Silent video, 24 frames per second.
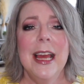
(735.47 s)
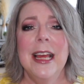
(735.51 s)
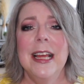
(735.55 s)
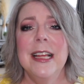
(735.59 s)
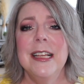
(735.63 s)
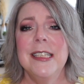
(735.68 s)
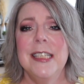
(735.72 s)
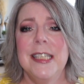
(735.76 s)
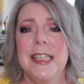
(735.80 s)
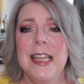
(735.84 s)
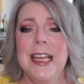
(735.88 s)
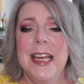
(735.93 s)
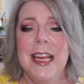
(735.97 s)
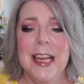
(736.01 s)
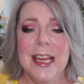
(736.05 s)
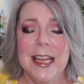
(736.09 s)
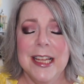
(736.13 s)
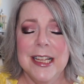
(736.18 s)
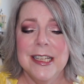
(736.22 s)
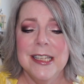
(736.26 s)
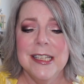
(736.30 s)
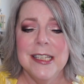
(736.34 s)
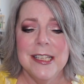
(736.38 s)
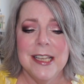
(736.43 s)
is the
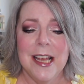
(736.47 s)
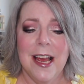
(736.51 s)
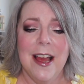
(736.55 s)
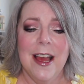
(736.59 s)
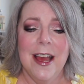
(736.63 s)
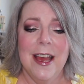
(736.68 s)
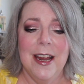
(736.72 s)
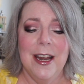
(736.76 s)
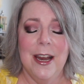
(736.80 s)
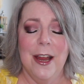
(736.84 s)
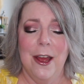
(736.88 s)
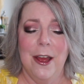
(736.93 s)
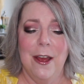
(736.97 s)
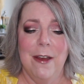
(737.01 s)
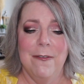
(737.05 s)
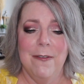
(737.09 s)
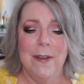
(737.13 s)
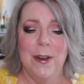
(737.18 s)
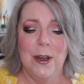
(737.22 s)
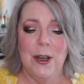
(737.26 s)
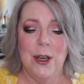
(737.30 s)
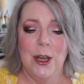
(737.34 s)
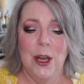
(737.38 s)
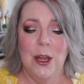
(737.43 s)
inside of
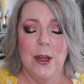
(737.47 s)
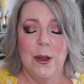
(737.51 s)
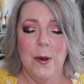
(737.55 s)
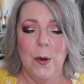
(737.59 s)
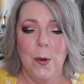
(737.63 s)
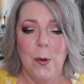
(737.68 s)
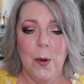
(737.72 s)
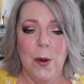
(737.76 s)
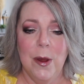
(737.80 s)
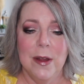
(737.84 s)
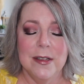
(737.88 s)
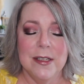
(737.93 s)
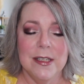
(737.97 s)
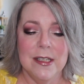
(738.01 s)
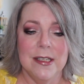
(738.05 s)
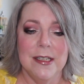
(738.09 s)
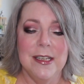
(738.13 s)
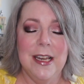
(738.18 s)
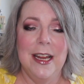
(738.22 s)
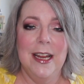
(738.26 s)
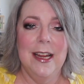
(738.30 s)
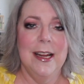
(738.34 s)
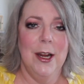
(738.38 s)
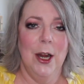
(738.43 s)
a new
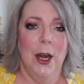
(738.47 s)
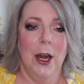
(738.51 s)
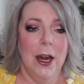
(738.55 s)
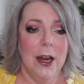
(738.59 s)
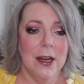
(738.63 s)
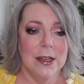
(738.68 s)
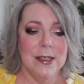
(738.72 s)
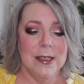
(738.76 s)
sneaker.